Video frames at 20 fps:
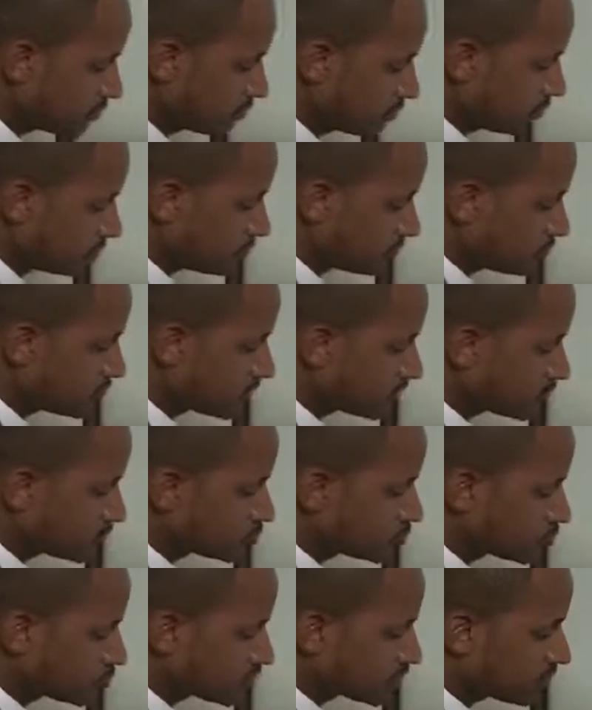1, 2,
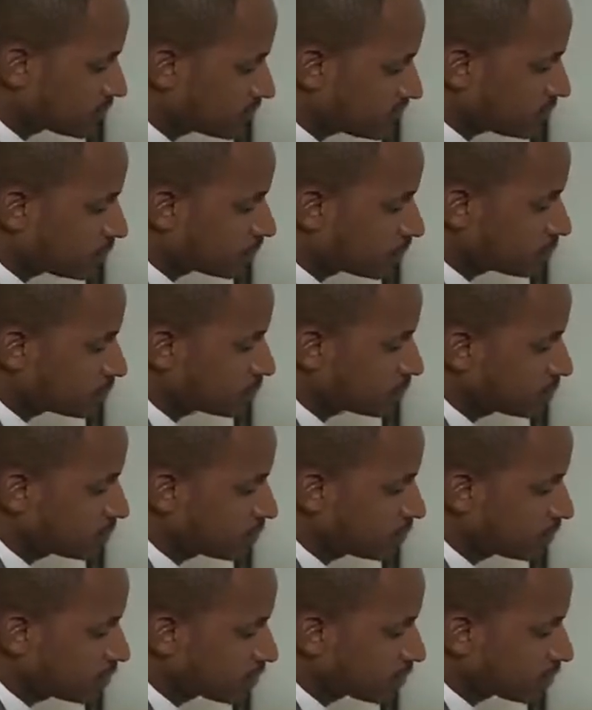3, 4.
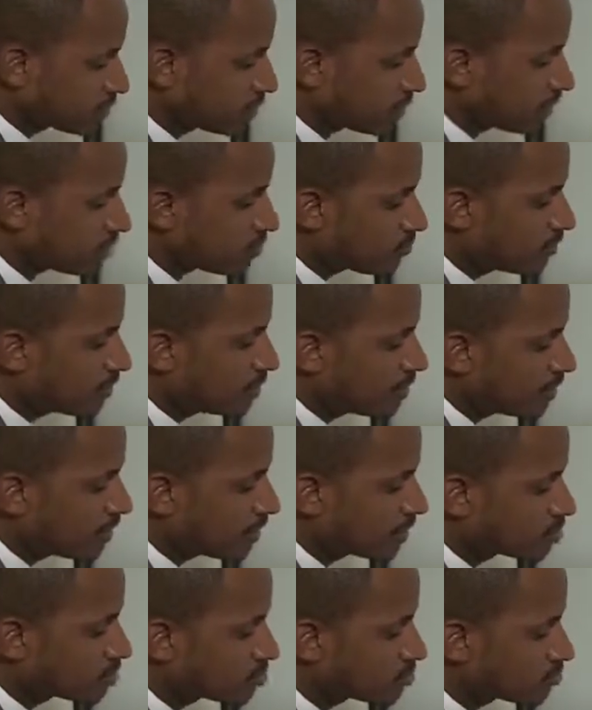Then how many
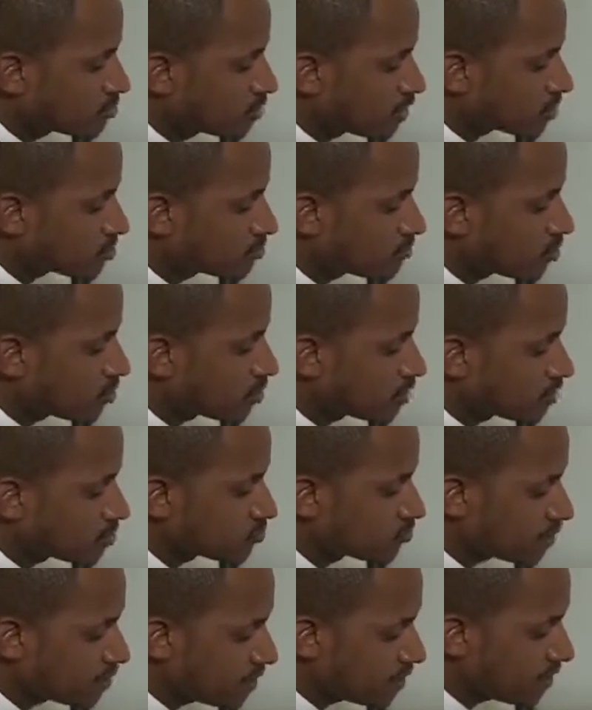H? You just bond it
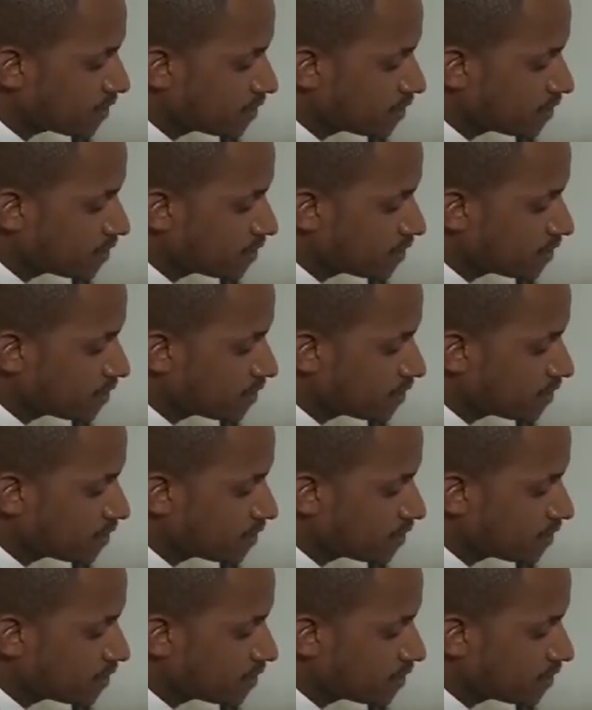with the